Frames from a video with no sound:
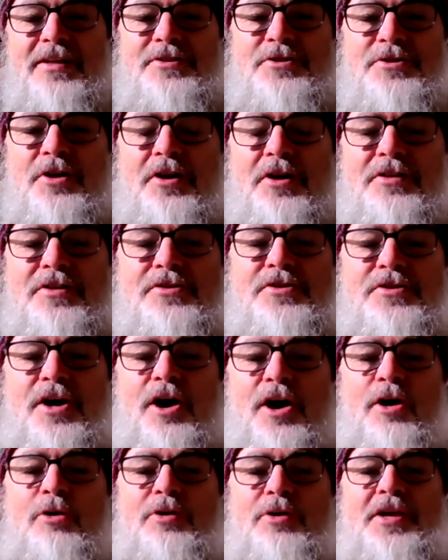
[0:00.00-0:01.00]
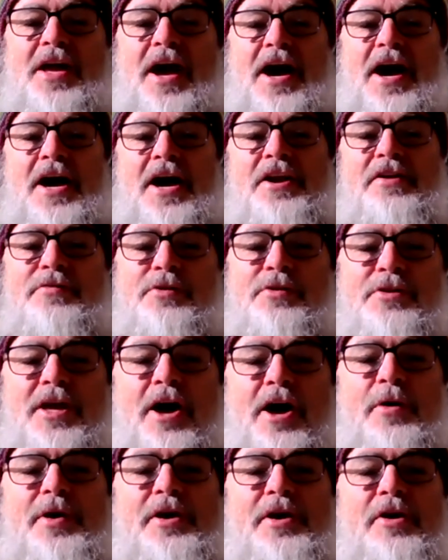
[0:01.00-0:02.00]
It's like there's a whole carnival
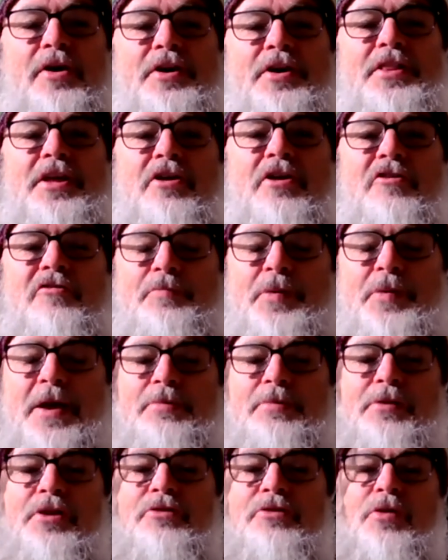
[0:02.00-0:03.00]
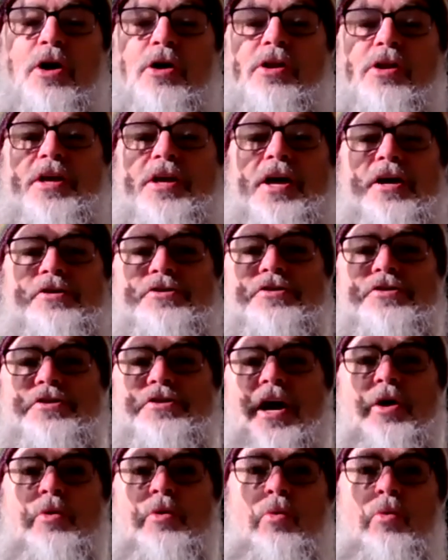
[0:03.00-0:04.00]
going on in there of people on roller
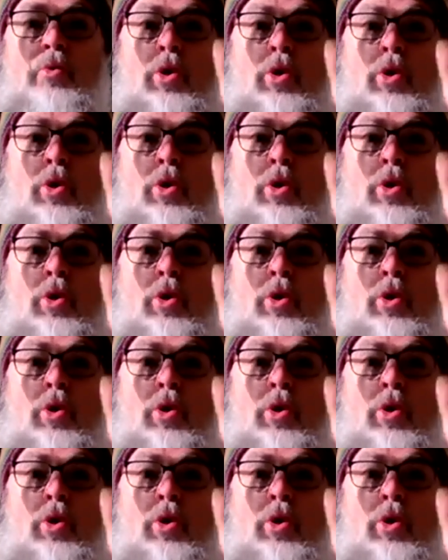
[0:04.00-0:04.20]
coasters going,